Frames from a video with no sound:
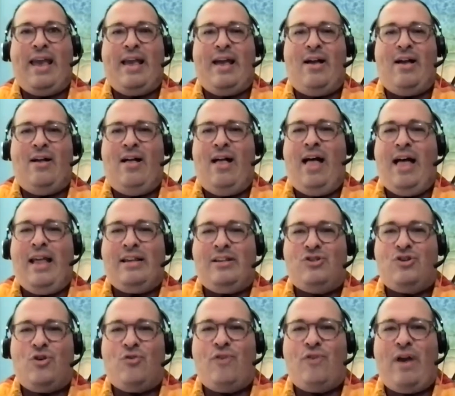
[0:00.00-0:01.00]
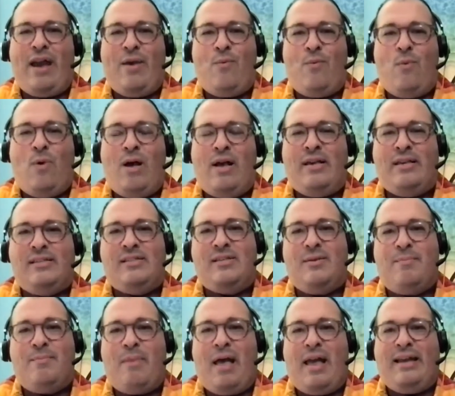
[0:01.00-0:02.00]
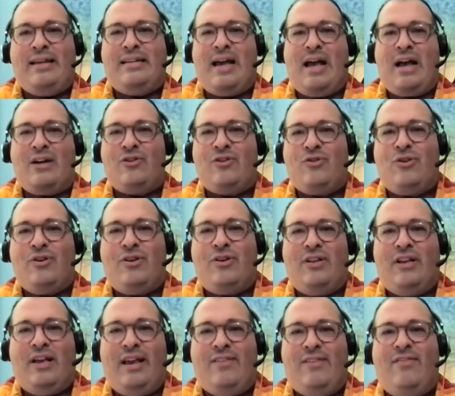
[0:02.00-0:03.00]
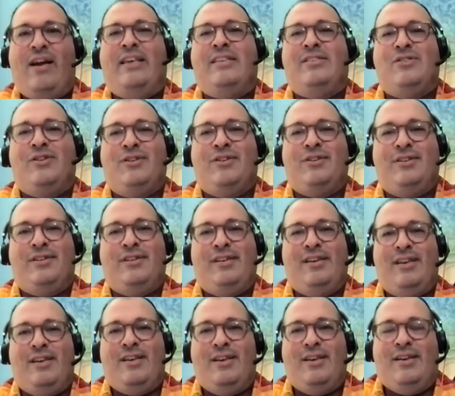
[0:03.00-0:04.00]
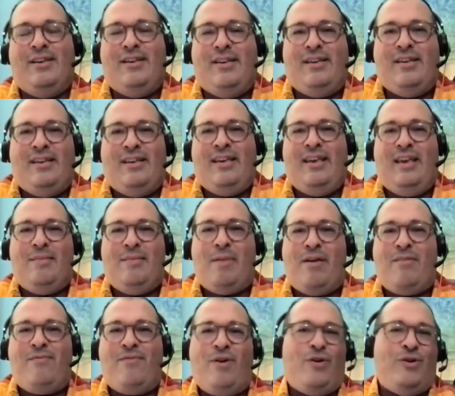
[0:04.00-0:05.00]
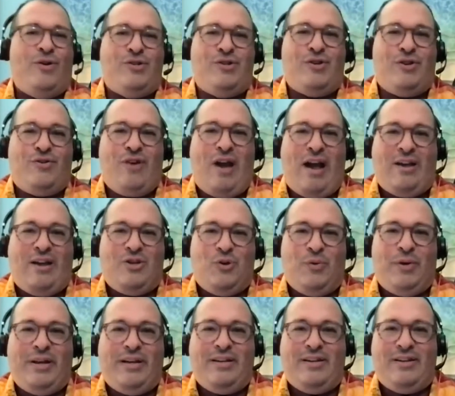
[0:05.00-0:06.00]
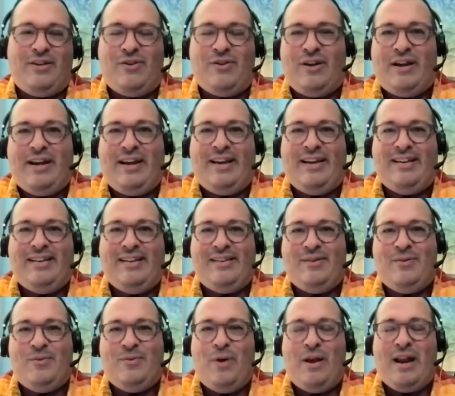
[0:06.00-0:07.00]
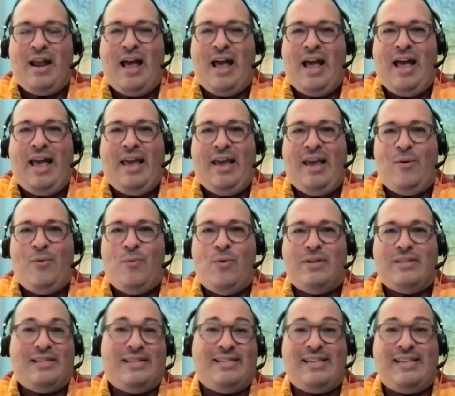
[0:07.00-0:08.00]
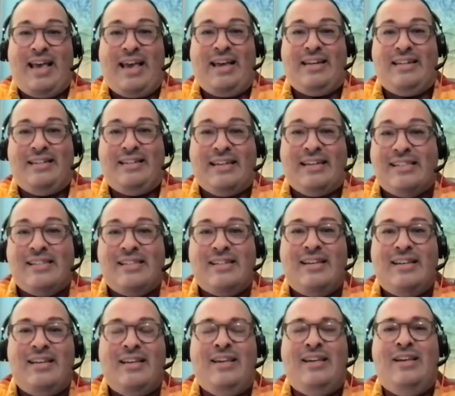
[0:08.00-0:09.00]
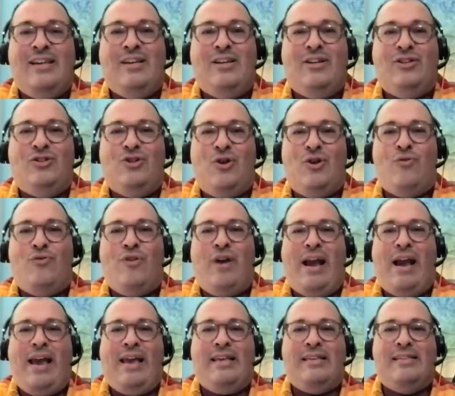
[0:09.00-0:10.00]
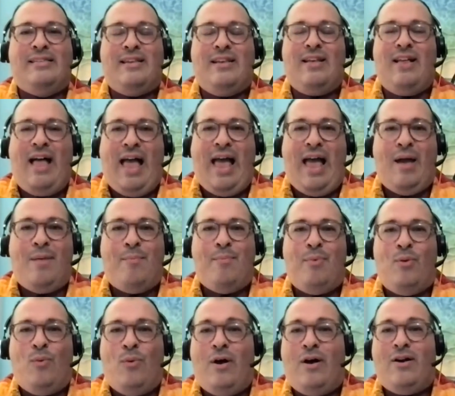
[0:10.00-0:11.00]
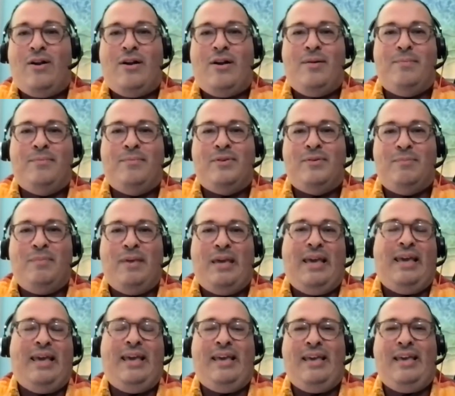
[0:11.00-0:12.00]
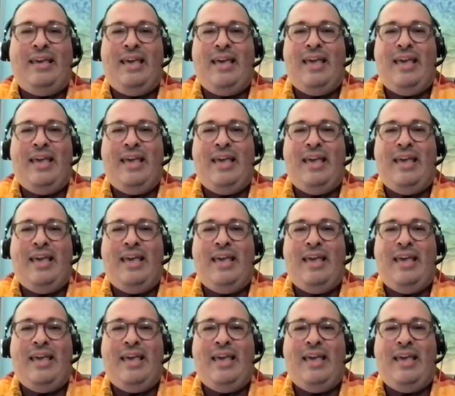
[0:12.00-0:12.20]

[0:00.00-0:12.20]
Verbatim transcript: a lot. Jo Rae was my doctoral advisor in my first graduate degree when I was a scientist. Jo Rae's lab welcomed me,